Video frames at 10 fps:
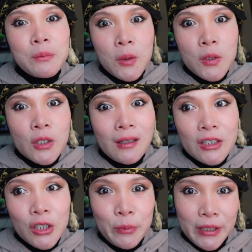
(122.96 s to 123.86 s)
boosts
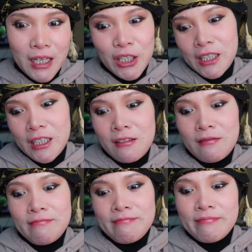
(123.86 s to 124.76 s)
collagen production,
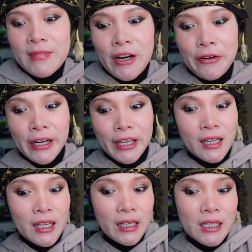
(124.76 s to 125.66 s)

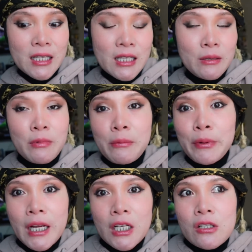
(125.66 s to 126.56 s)
regulates sebum
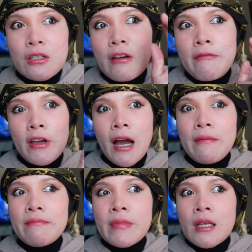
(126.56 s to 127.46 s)
production. So if you
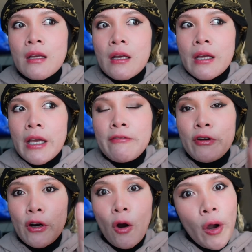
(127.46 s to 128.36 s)
have, if
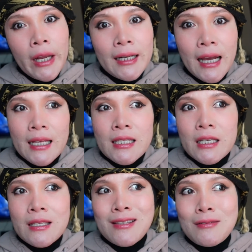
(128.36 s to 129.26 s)
your oil glands
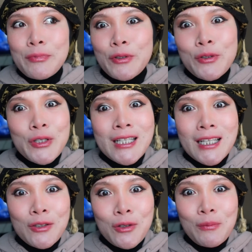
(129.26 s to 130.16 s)
is
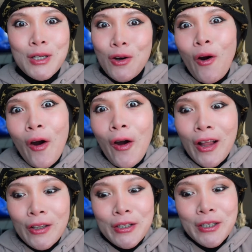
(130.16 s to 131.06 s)
producing too much
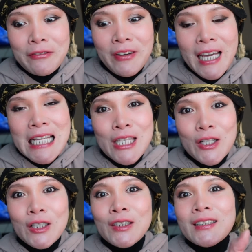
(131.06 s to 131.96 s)
oil on your face,
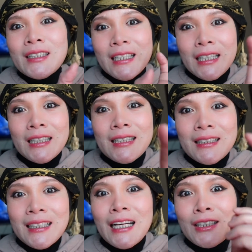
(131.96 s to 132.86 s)
so it
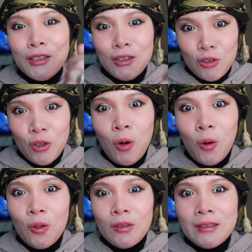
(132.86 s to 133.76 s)
can
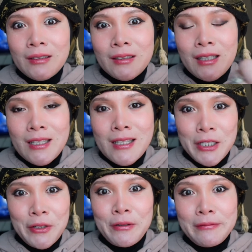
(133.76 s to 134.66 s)
control the
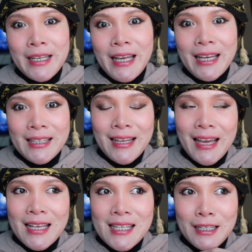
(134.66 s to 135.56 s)
serum, the
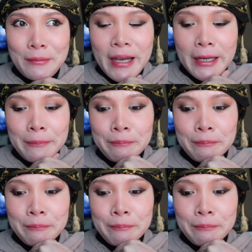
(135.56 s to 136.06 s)
niacinamide.